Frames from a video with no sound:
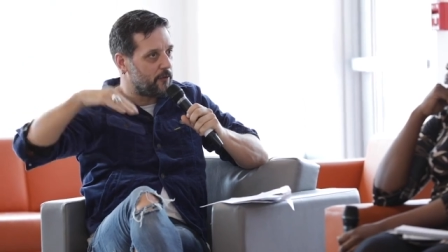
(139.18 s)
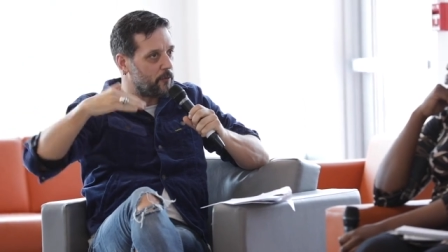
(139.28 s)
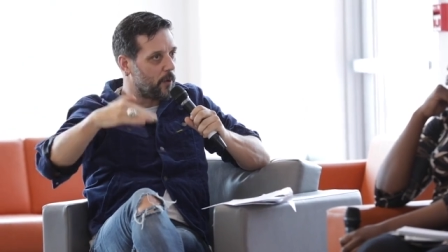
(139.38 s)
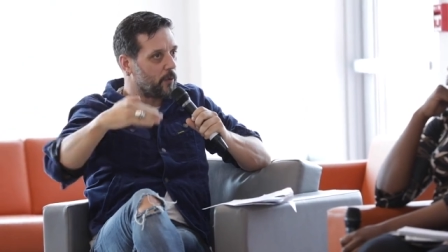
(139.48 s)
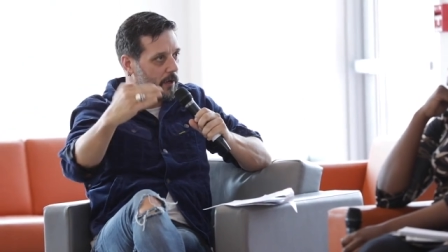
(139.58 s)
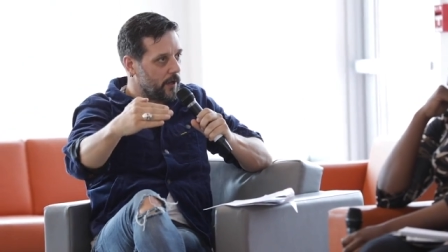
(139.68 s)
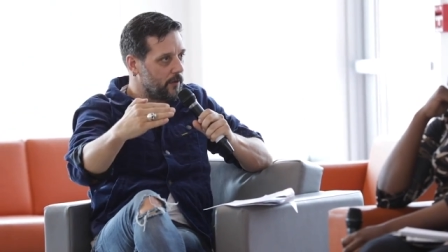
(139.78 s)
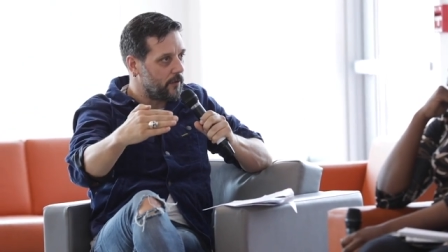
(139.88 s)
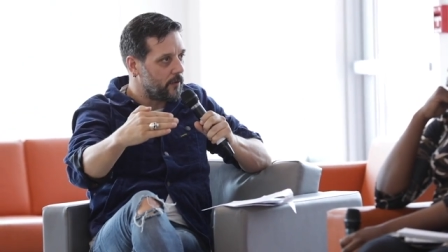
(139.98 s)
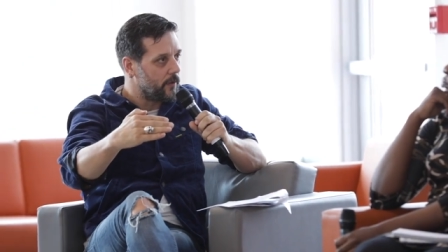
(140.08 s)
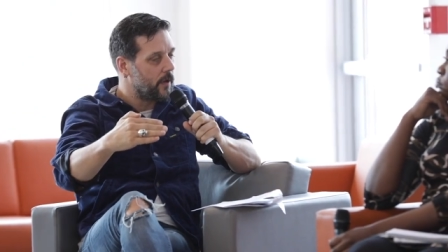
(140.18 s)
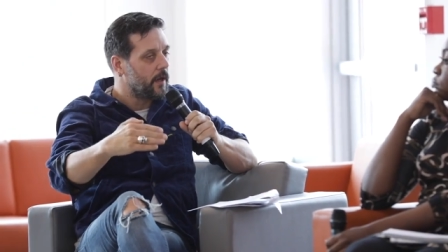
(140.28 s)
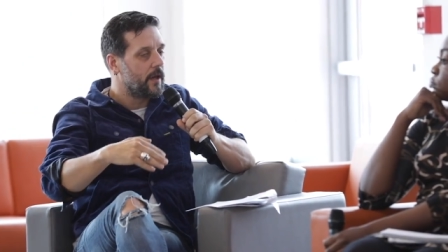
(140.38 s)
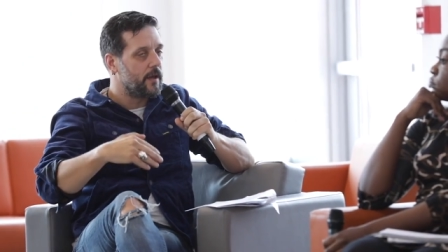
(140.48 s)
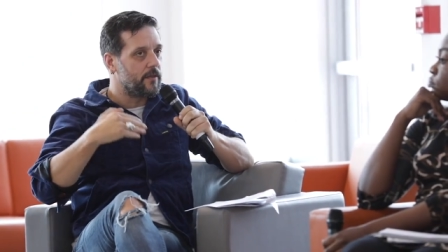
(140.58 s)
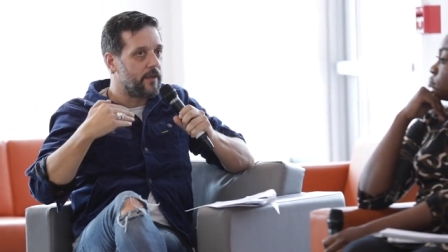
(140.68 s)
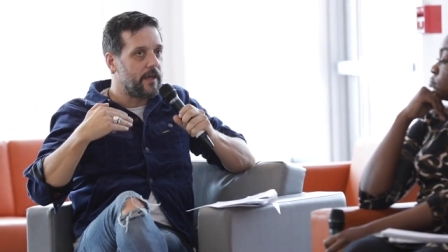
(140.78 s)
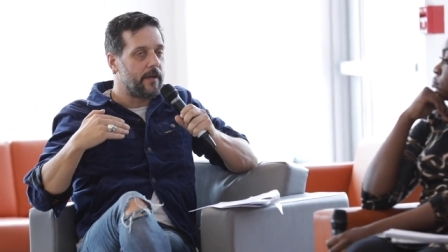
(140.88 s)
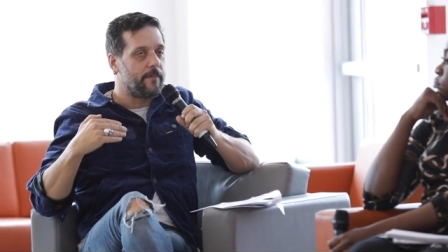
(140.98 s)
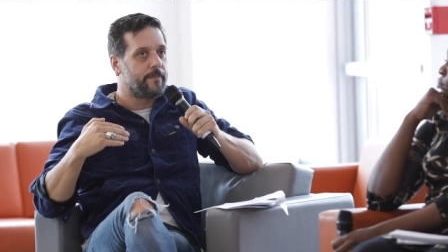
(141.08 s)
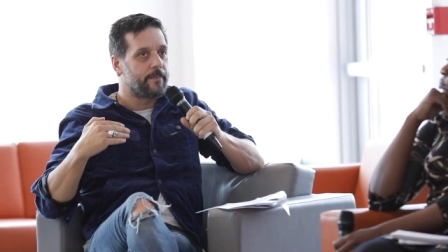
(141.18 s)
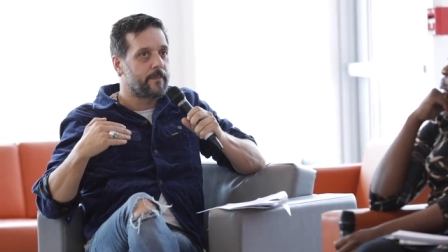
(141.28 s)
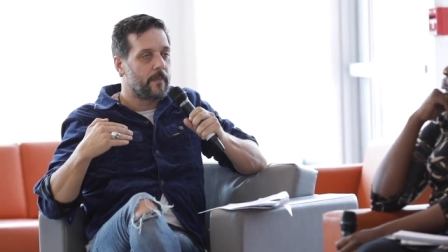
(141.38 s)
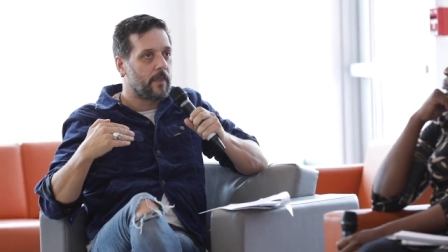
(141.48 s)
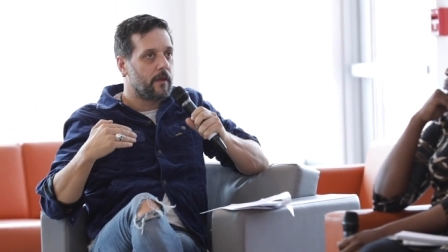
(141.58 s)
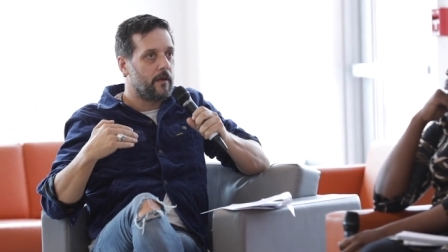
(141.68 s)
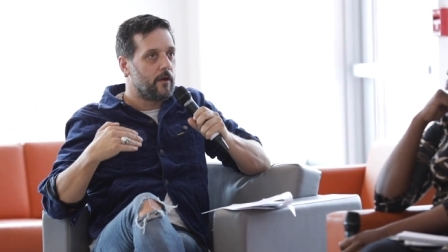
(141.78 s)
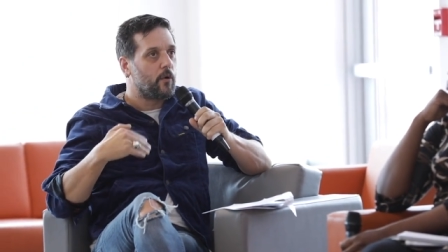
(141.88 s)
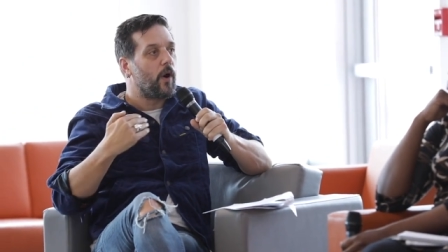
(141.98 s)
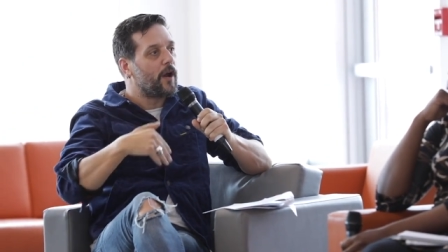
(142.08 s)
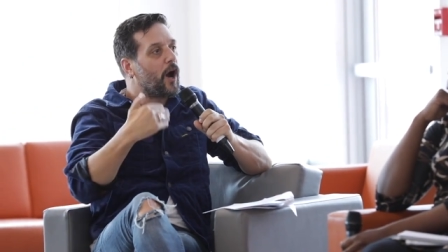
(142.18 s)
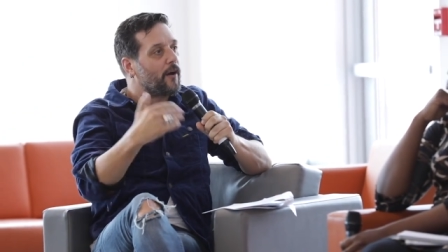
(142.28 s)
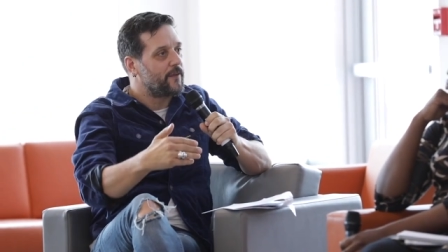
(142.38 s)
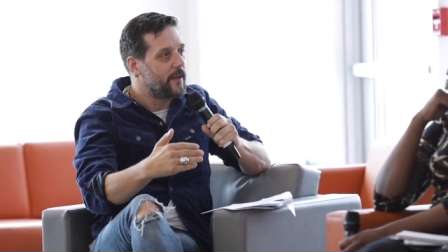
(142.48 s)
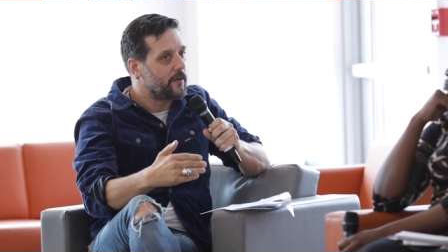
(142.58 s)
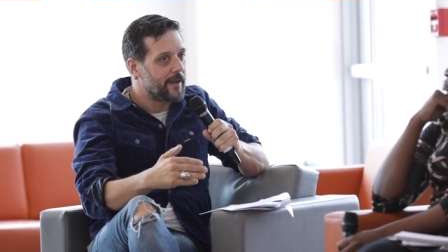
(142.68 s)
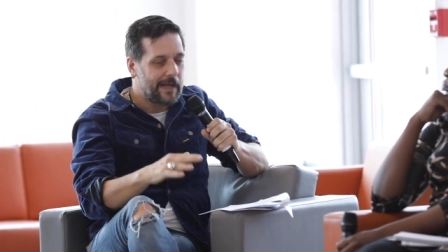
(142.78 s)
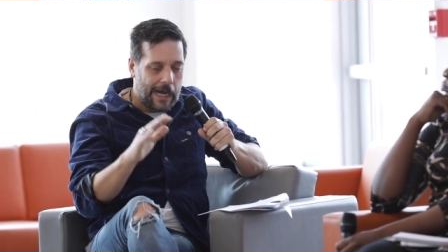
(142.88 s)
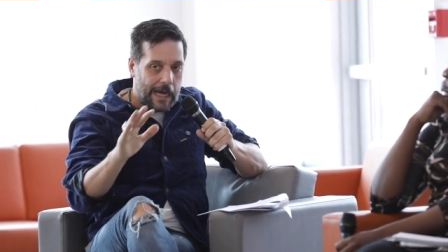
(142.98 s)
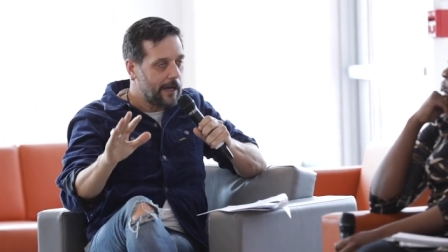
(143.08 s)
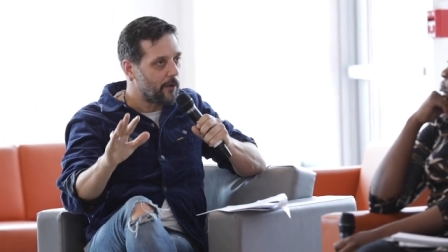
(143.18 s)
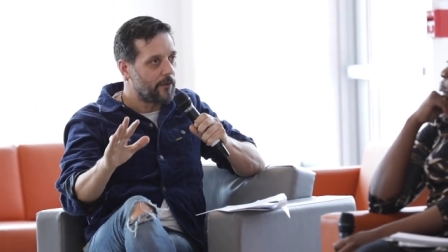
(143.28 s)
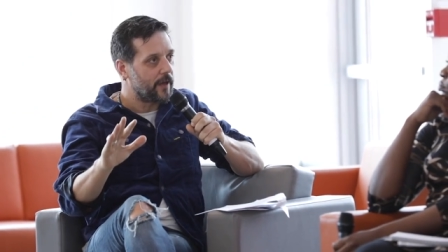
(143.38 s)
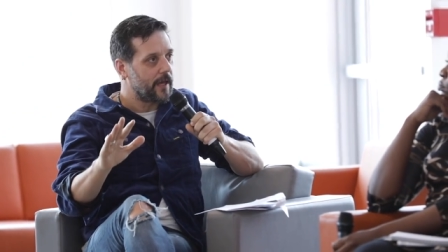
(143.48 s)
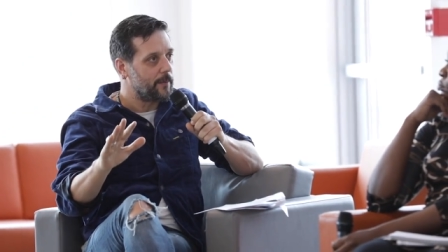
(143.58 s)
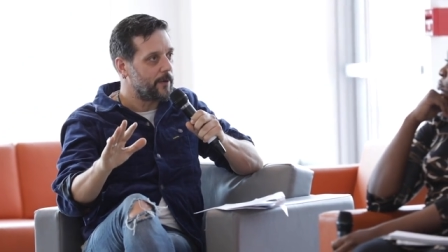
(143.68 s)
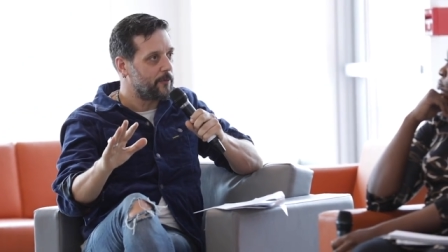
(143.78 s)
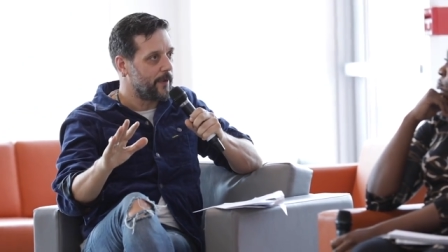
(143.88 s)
stopped working. He was always on the go. And that just